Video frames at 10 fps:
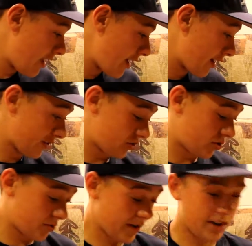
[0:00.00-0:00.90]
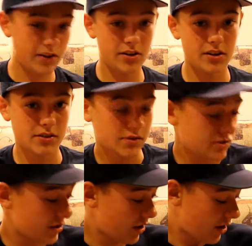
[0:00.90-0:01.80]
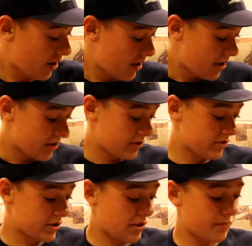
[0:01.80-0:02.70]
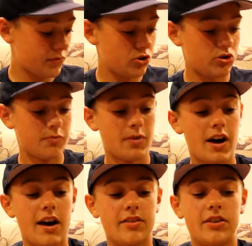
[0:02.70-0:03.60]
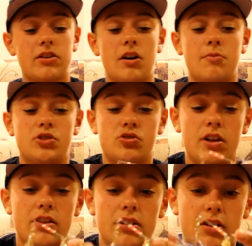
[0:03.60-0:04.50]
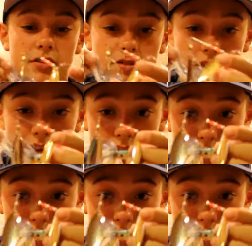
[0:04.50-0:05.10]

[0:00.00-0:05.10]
And trailer hooks, some you can buy, they'll come with trailer hooks, like